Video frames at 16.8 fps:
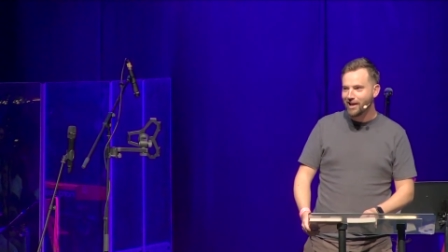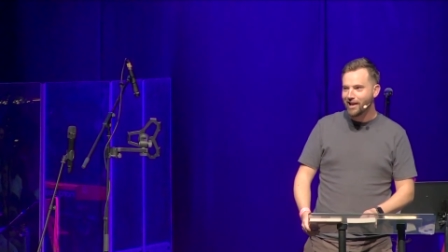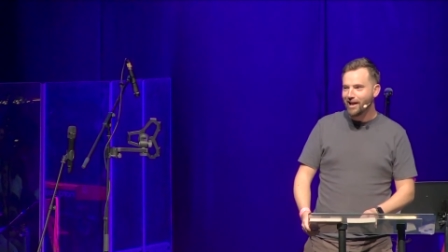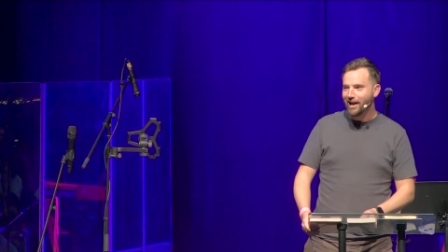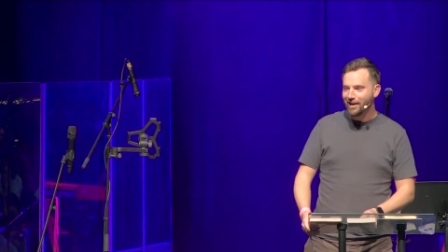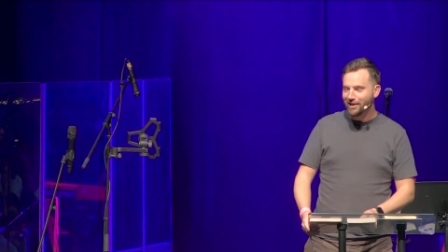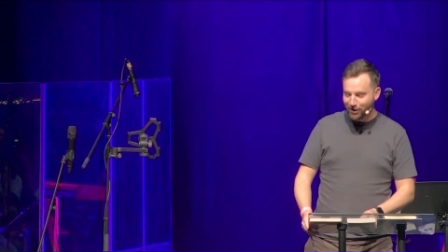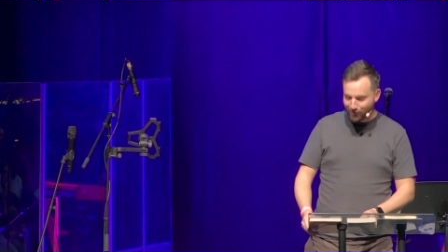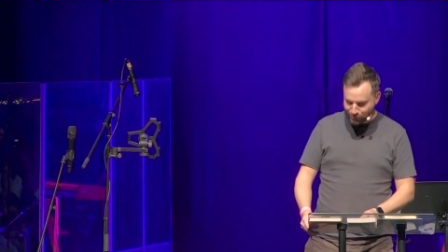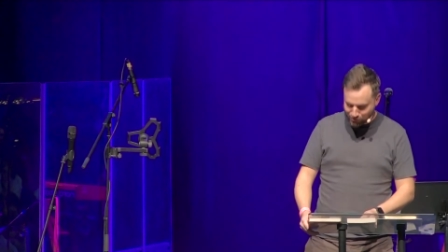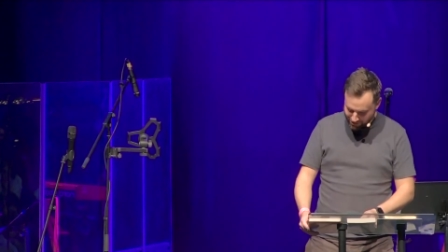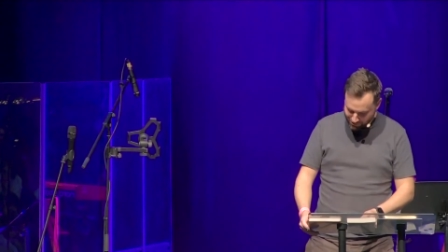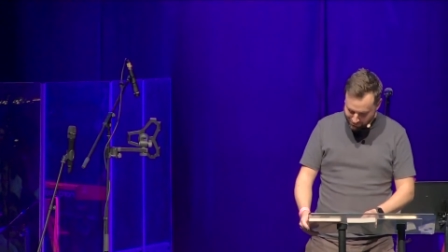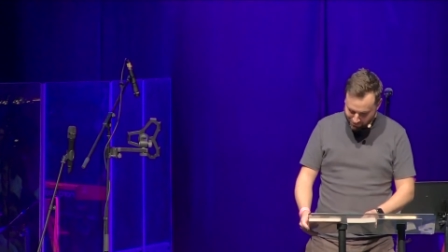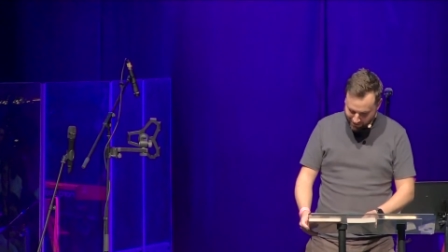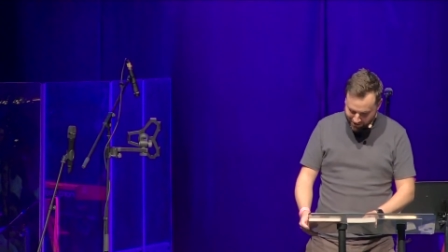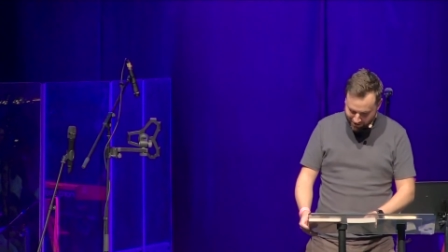and I've
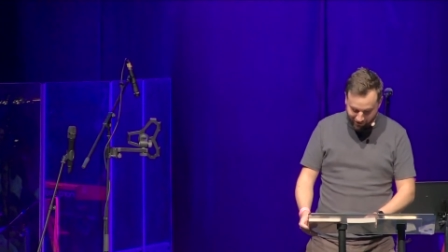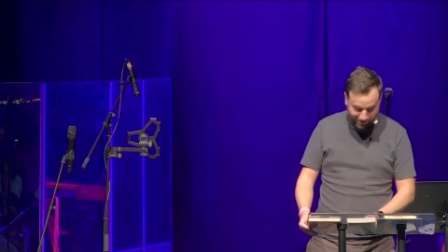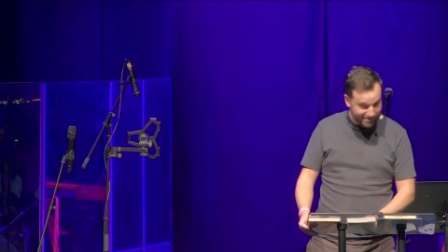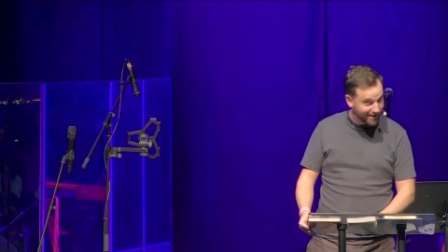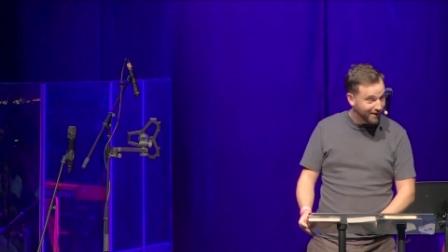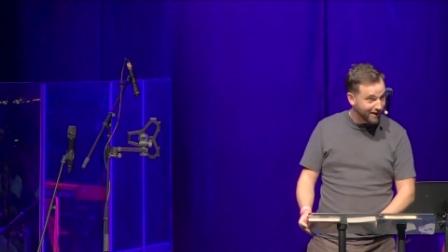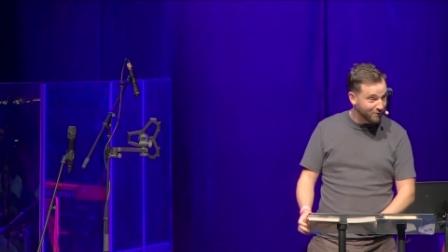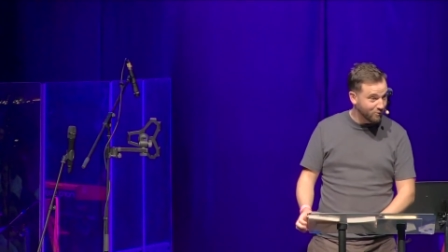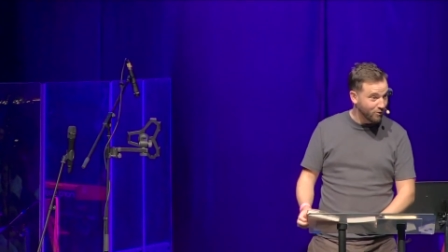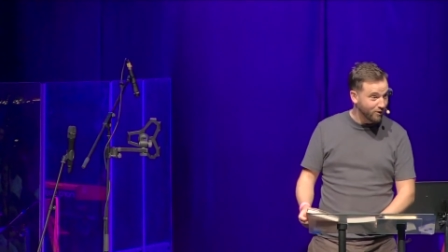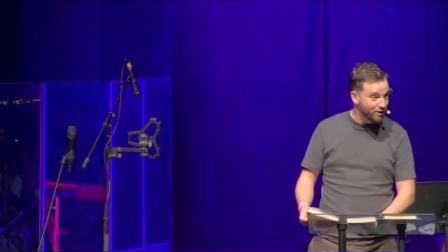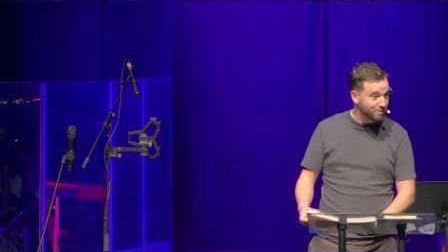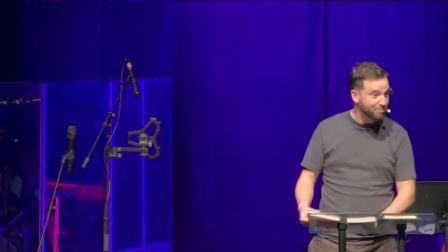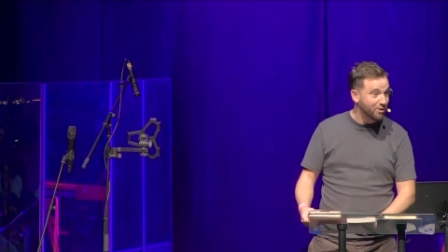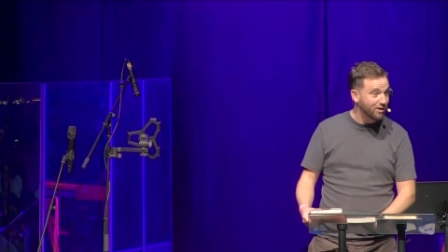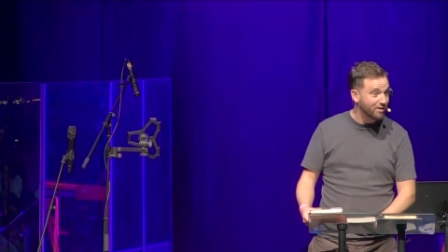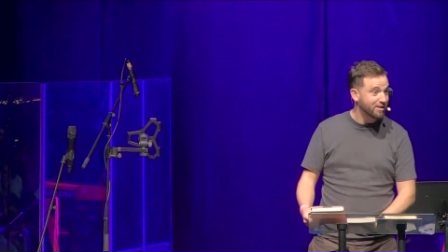just realized that one of the
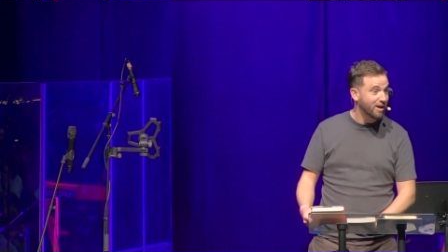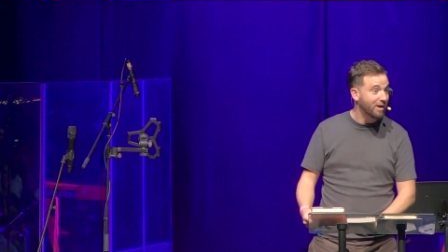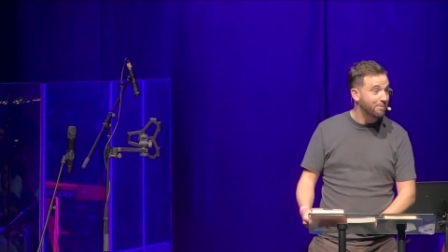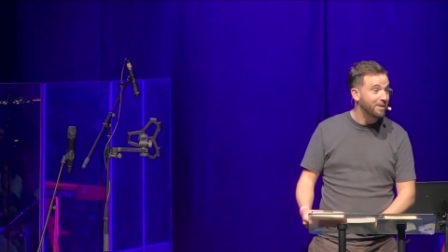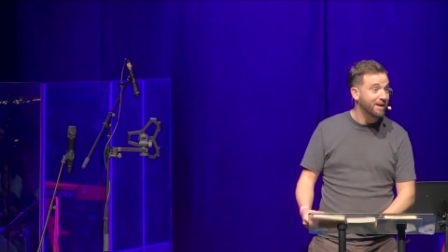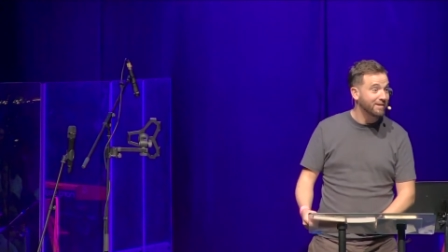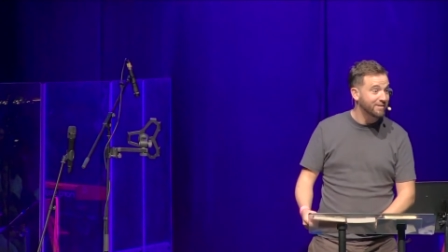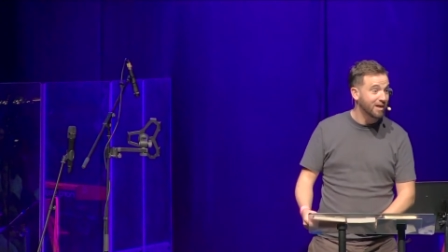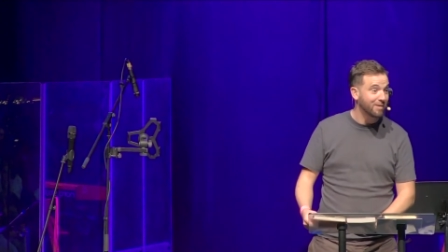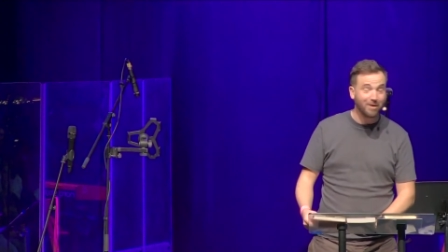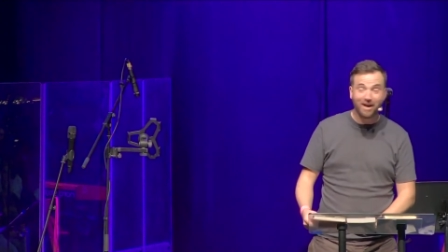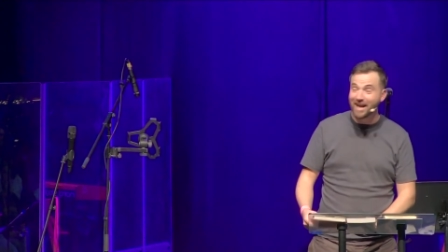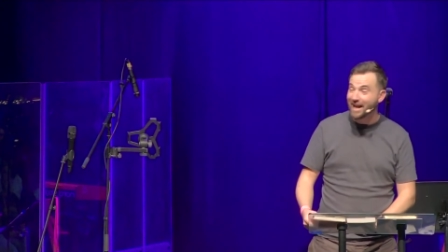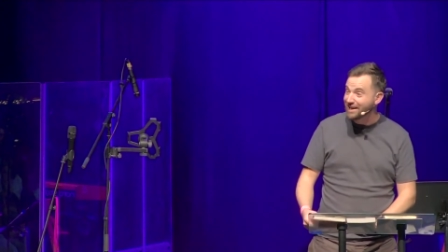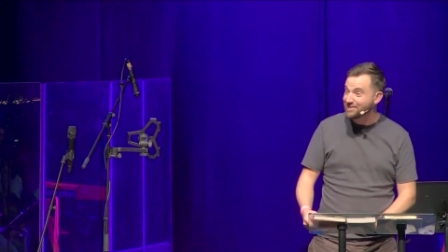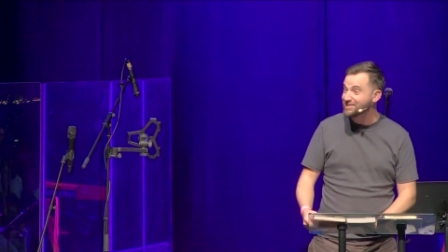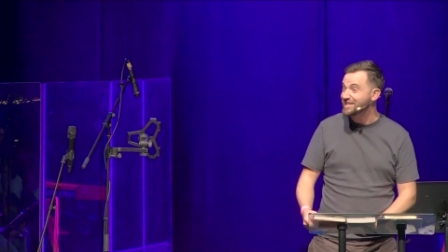books that I picked up I
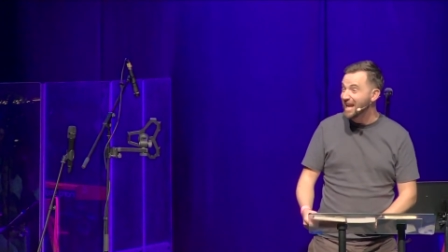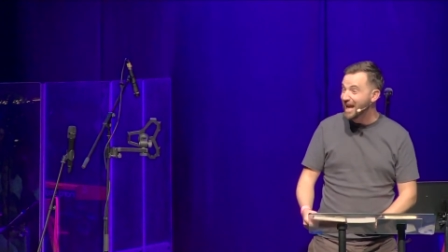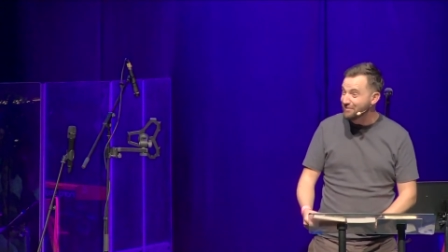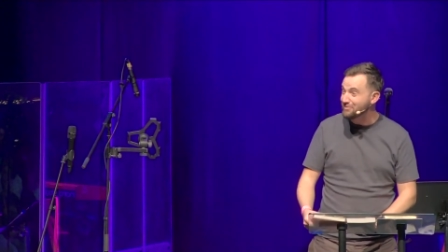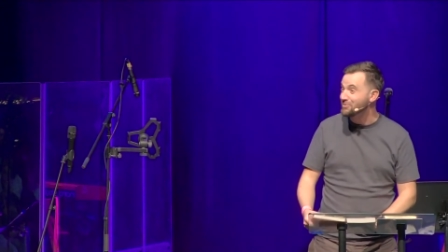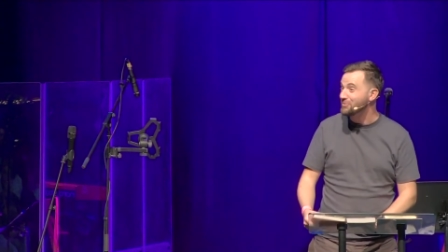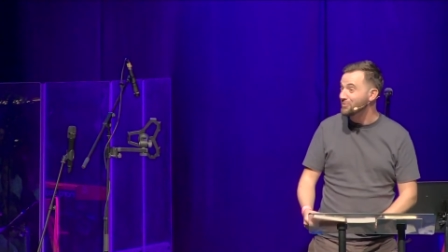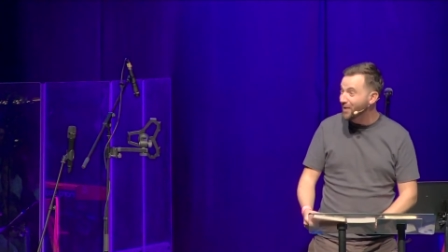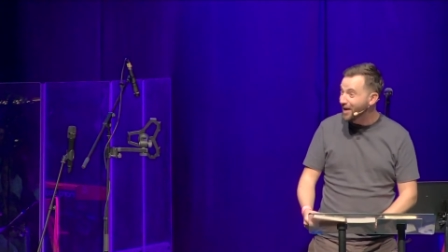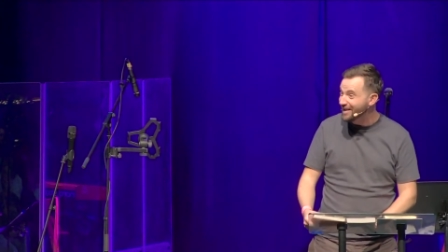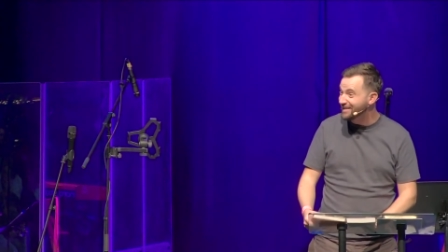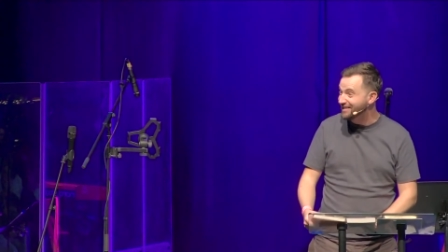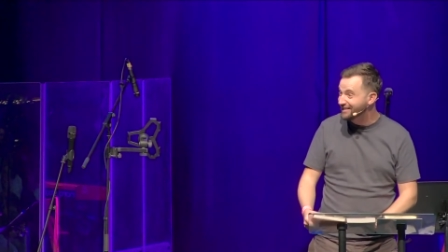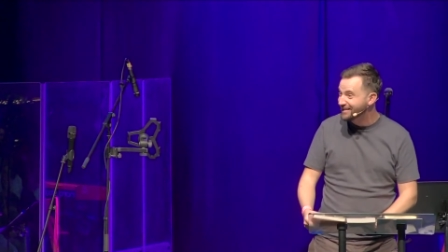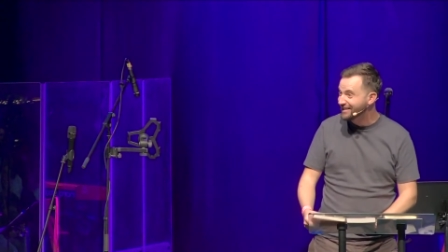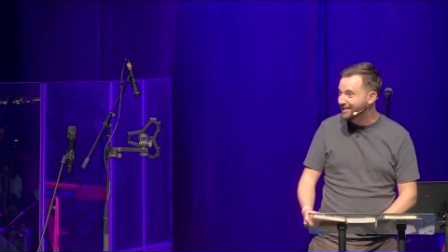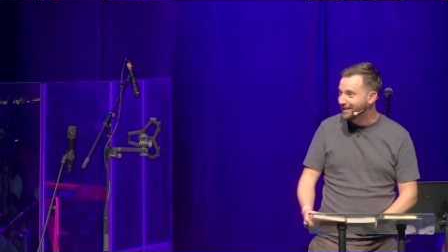actually haven't read.
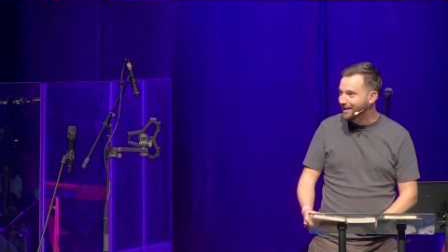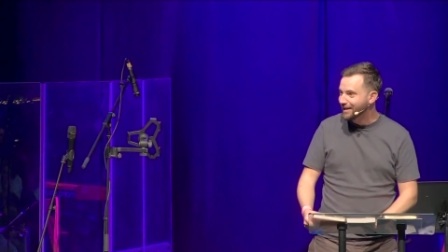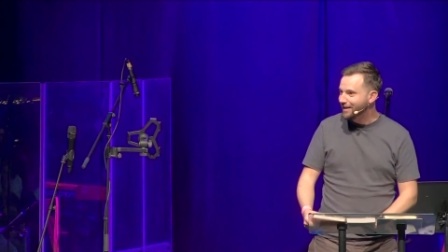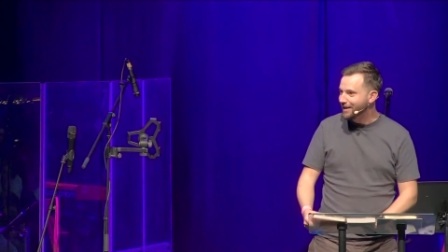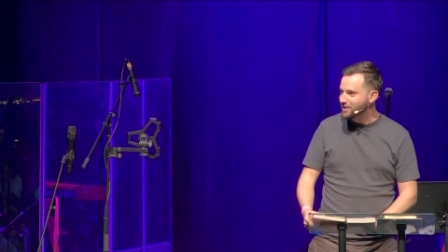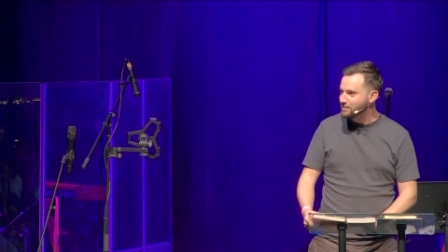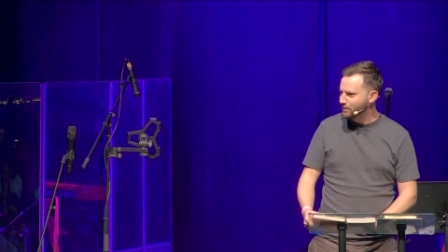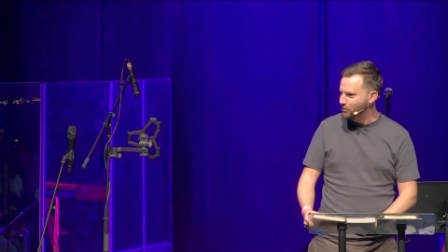That's a bit